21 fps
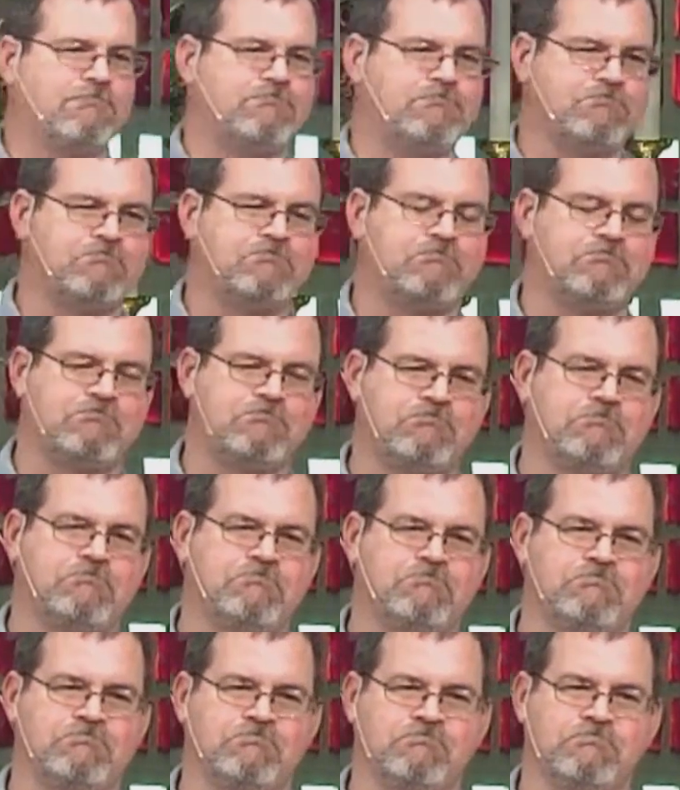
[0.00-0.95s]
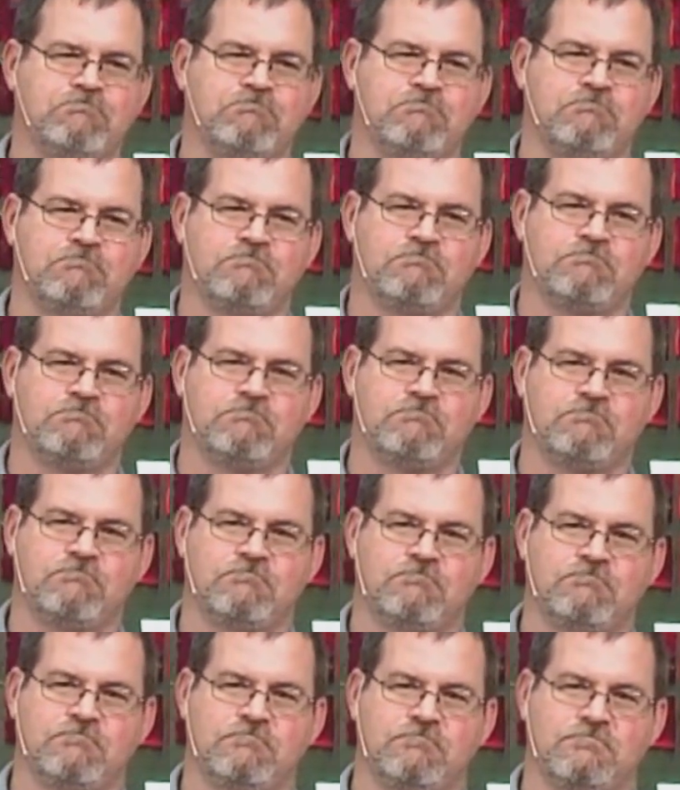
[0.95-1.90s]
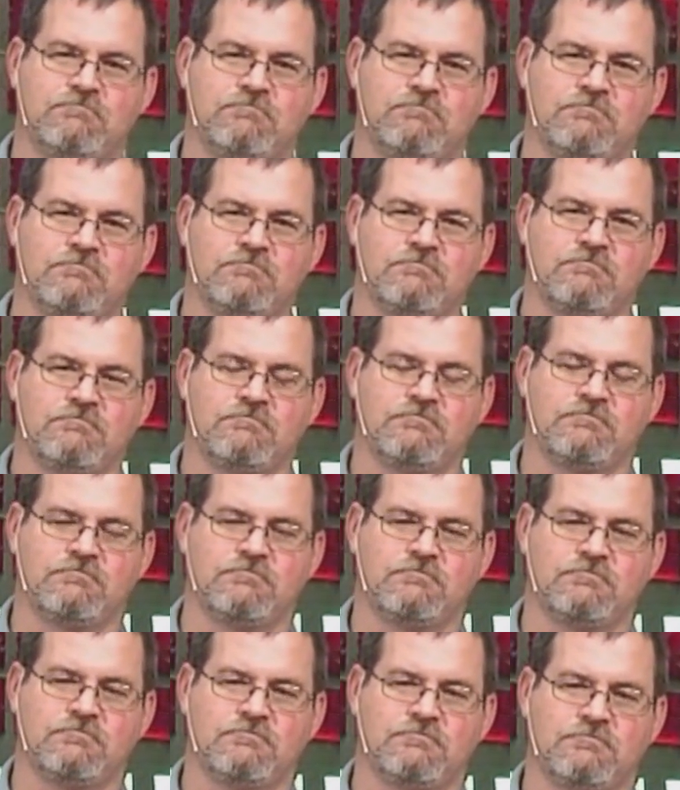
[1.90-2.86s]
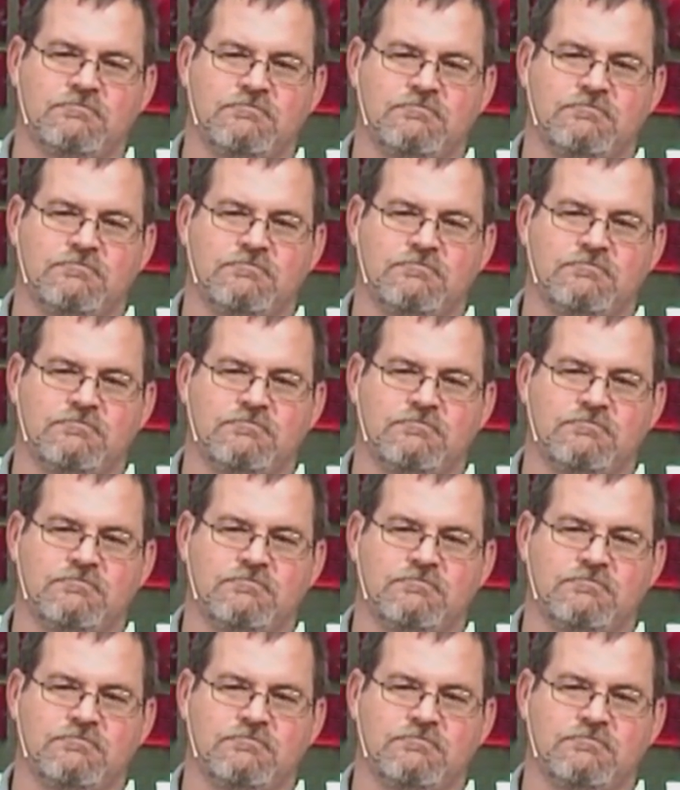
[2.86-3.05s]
Nobody speaks.